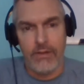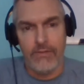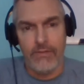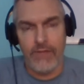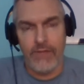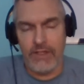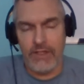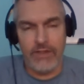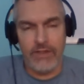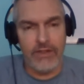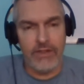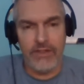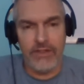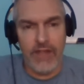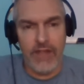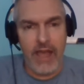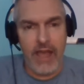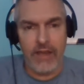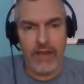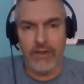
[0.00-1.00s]
Fiction is
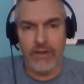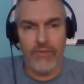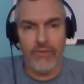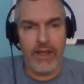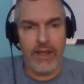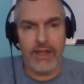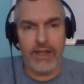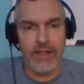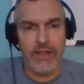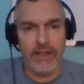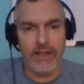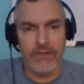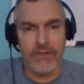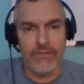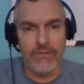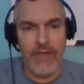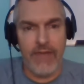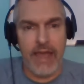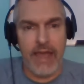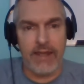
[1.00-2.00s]
not going to recognize a
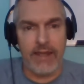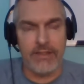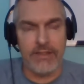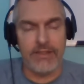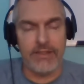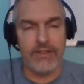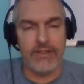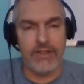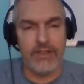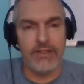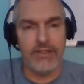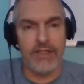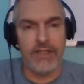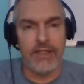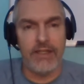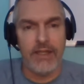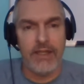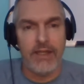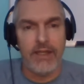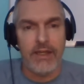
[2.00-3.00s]
fact because as soon as it,
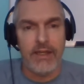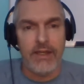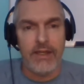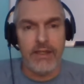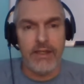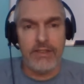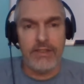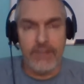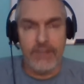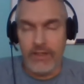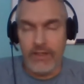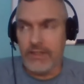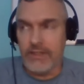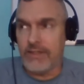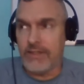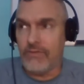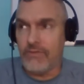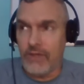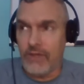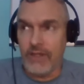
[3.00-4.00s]
as soon as
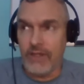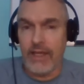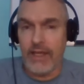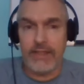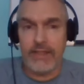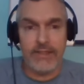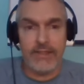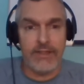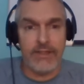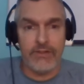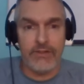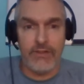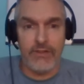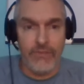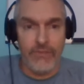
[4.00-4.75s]
it realizes there's a